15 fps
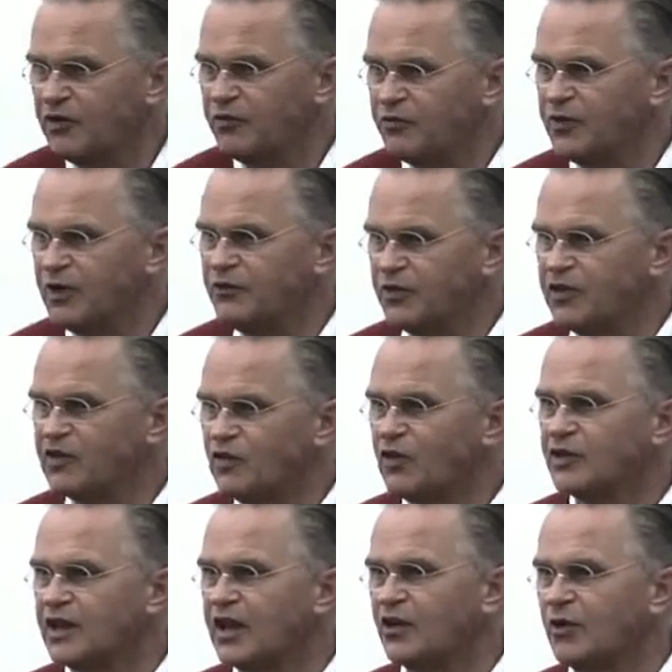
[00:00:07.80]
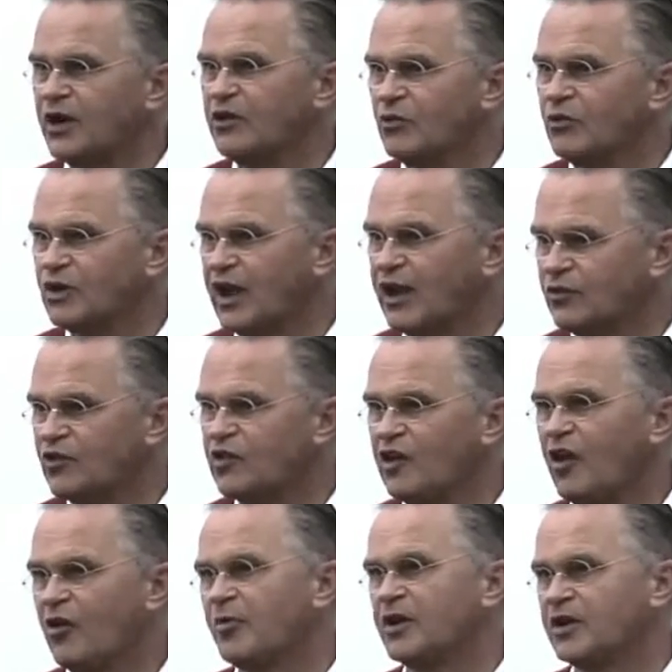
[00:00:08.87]
if it's not there where you would like to
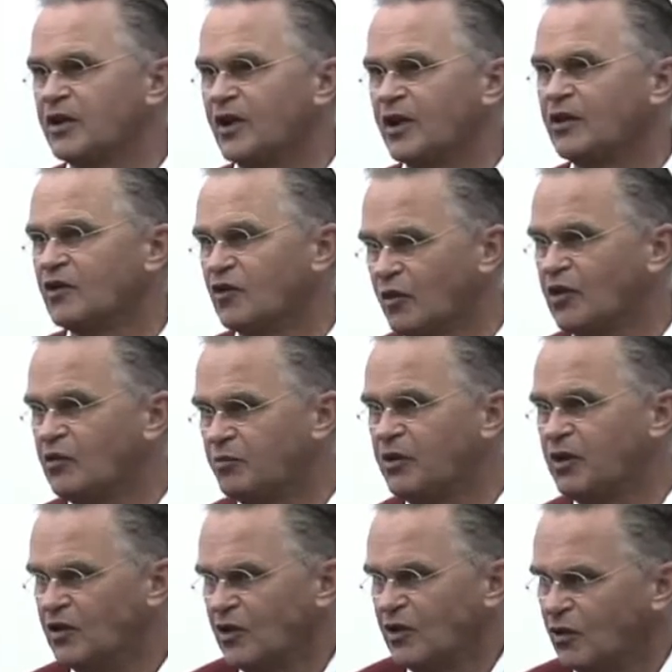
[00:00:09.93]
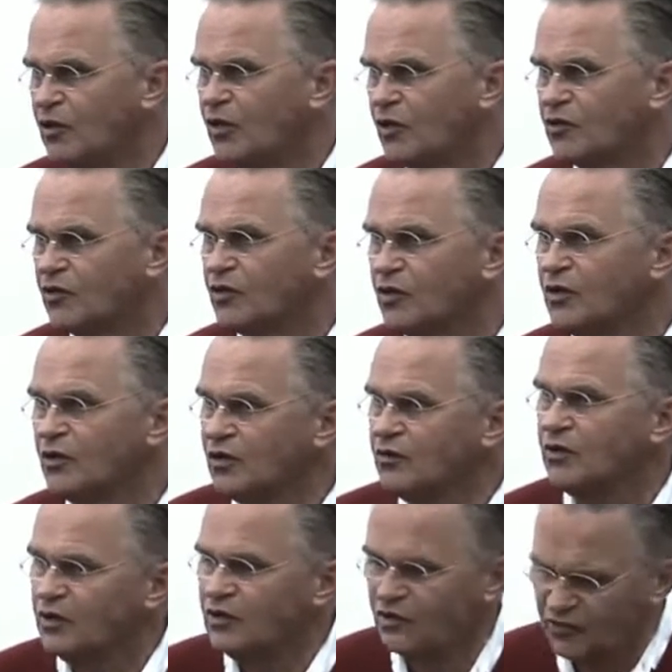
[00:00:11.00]
see everybody there, it hurts. You know,
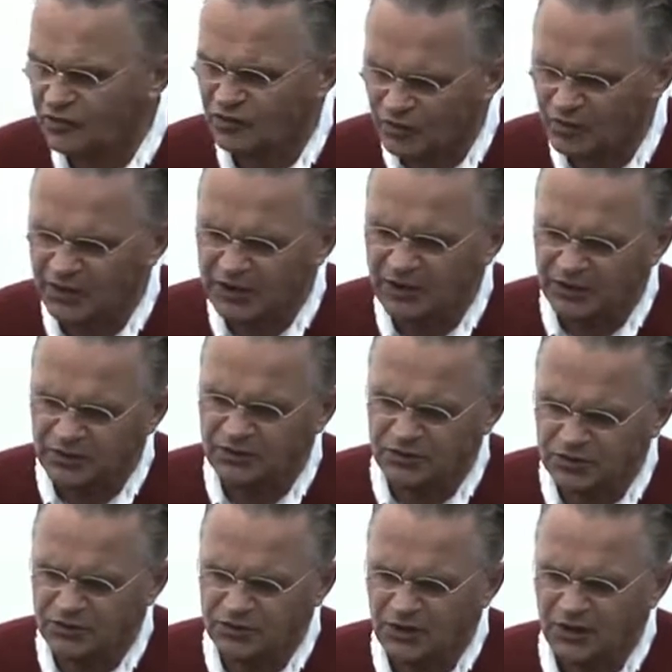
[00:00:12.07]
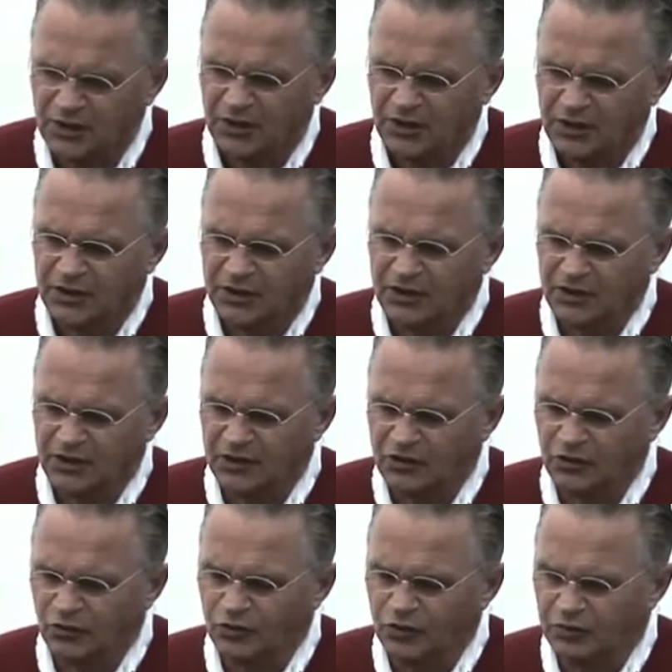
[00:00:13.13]
it's sort of like
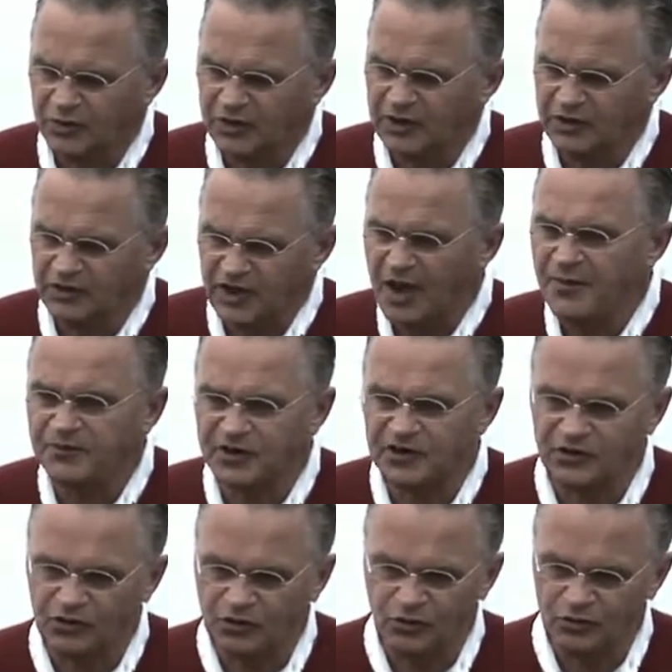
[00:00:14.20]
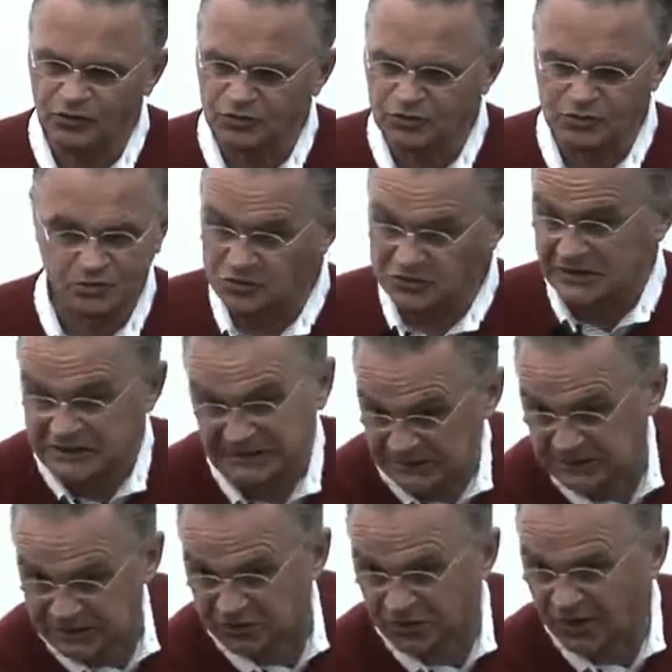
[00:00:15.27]
you would be tempted to
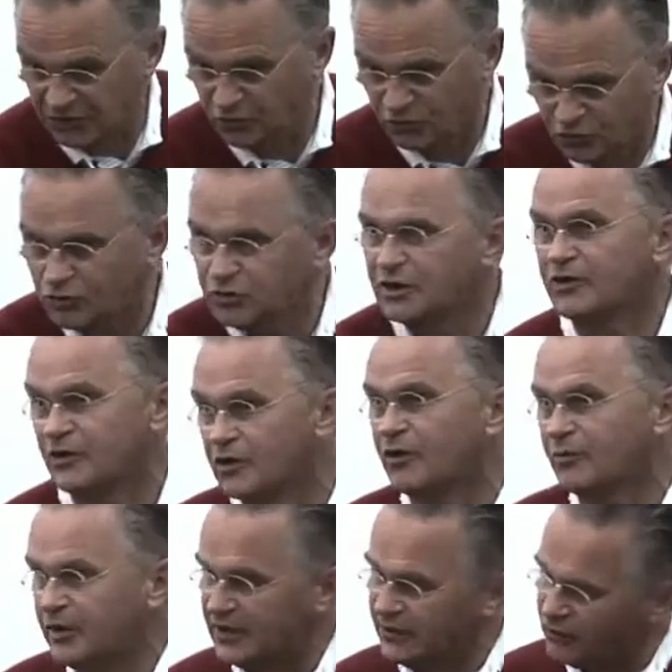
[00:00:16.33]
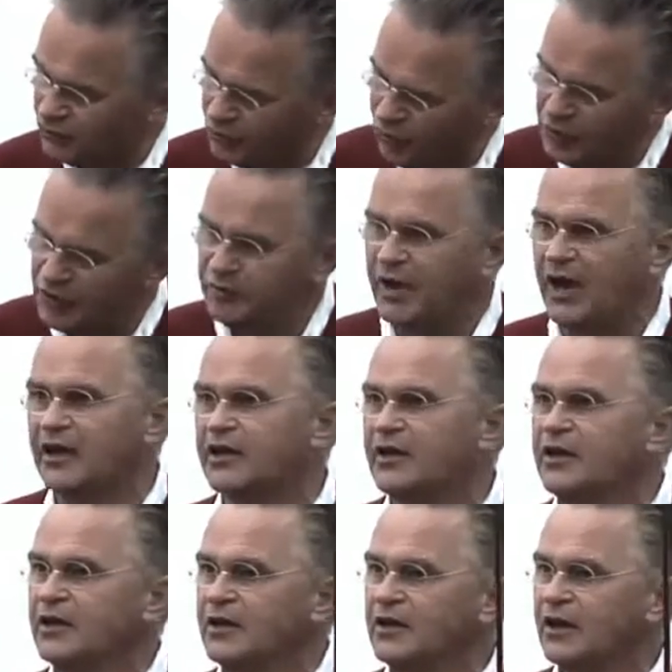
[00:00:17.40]
why don't you do it? But you hold it back,
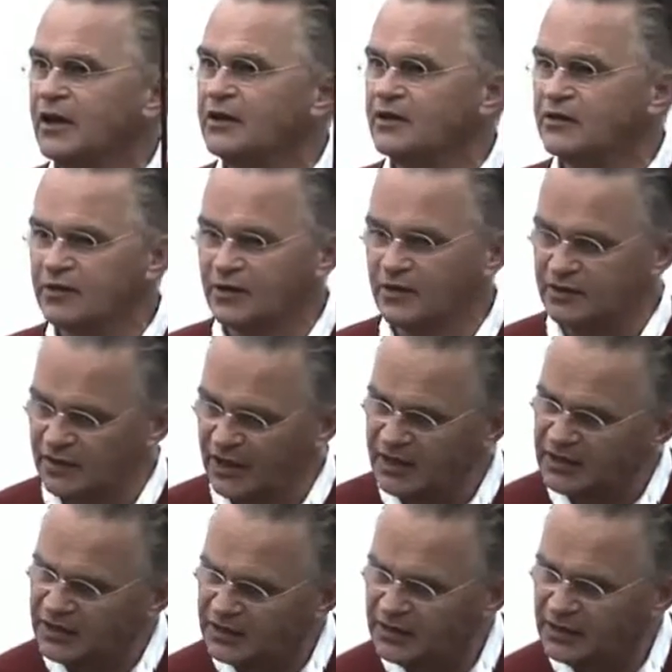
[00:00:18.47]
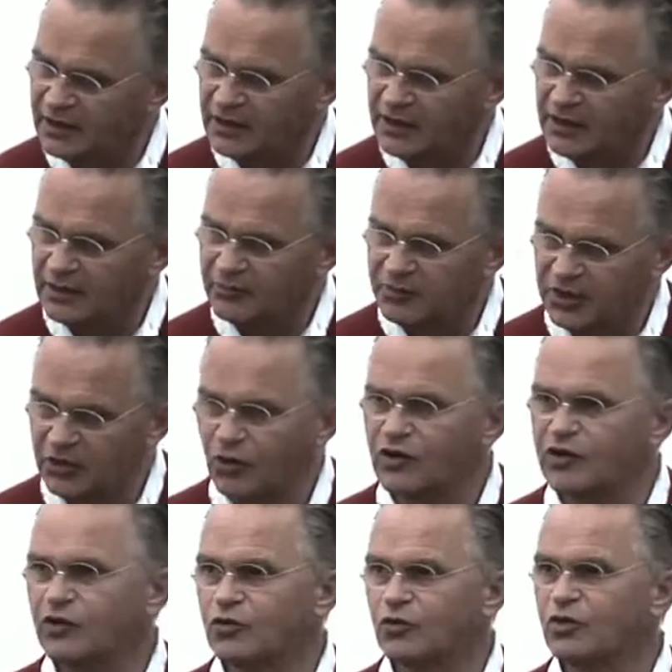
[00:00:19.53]
and then
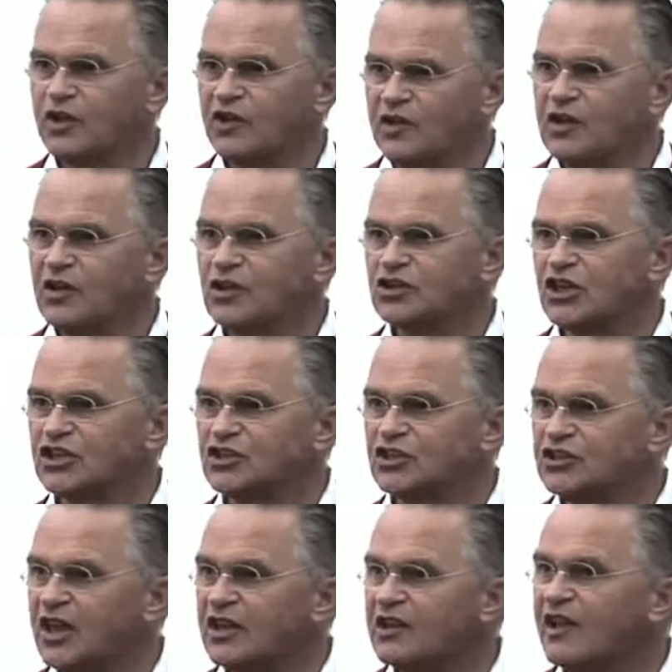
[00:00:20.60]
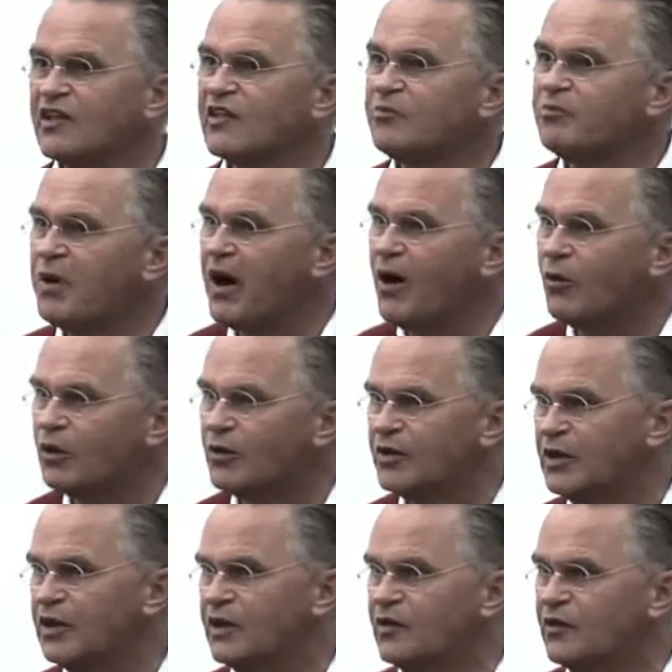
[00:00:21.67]
because you do this inner gesture, that has a power
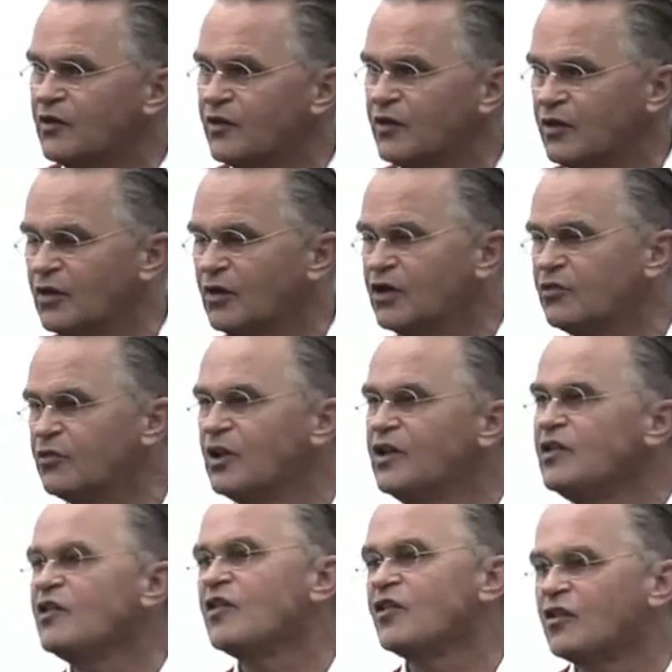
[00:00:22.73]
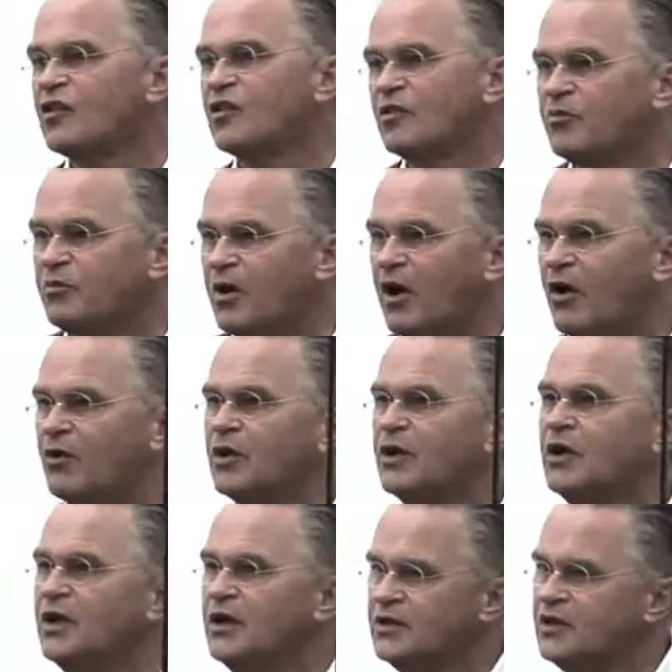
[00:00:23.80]
release. You know, it releases certain power
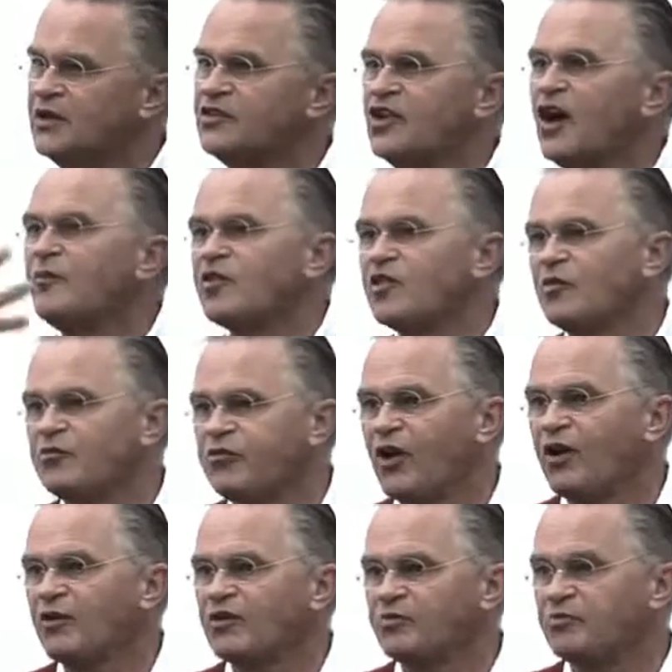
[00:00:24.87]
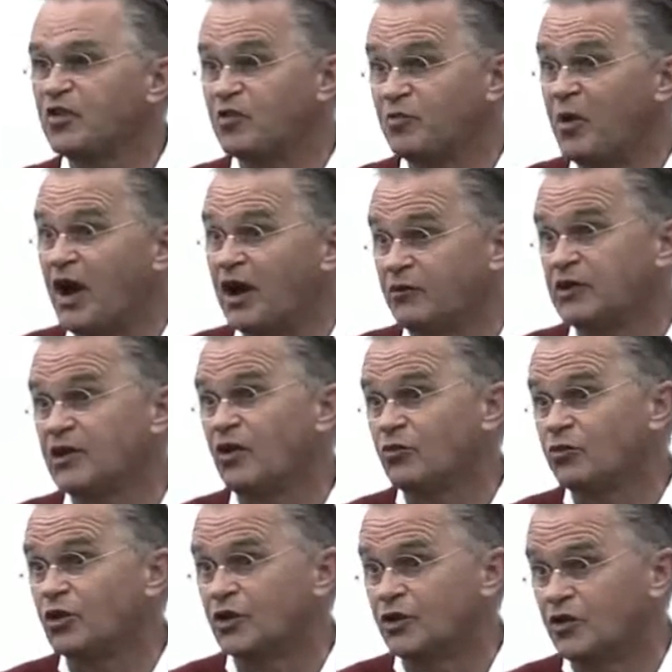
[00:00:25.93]
that jumps the spark
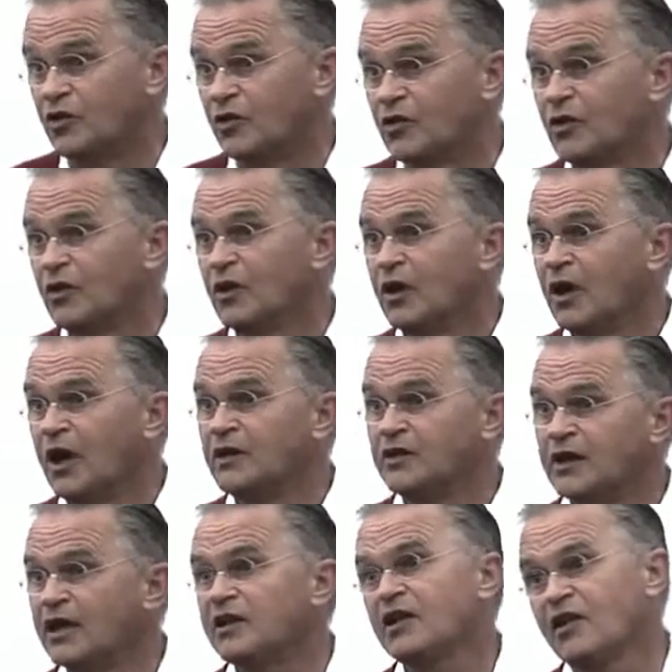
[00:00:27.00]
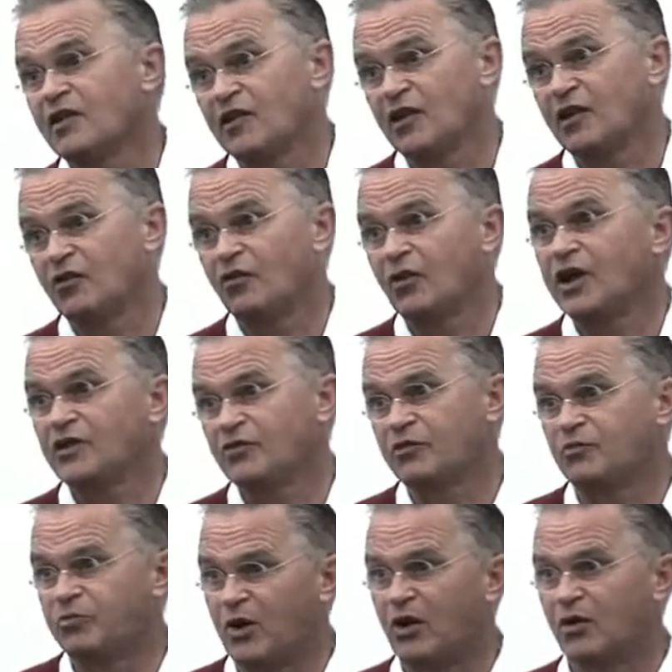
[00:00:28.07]
without words. Miha
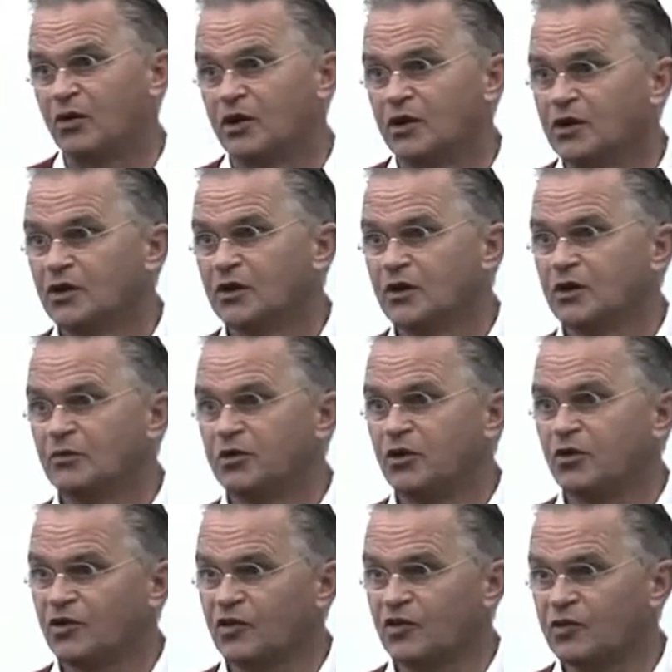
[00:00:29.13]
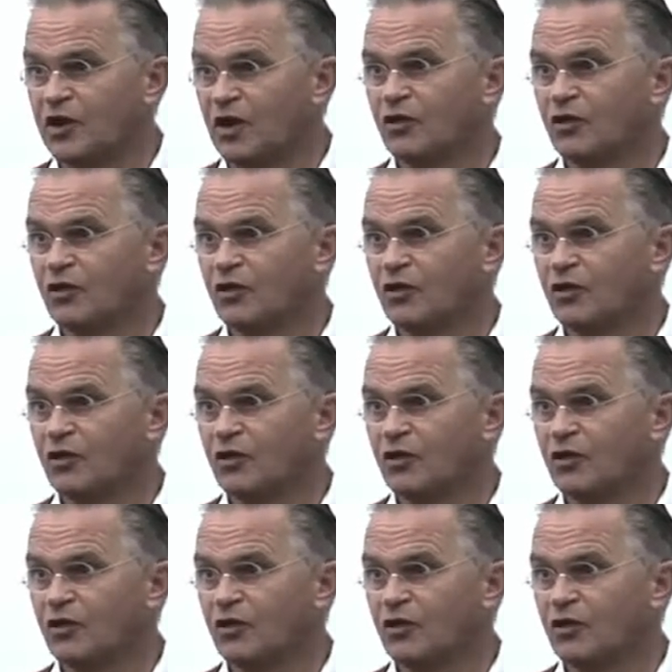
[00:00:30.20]
Pogac, you had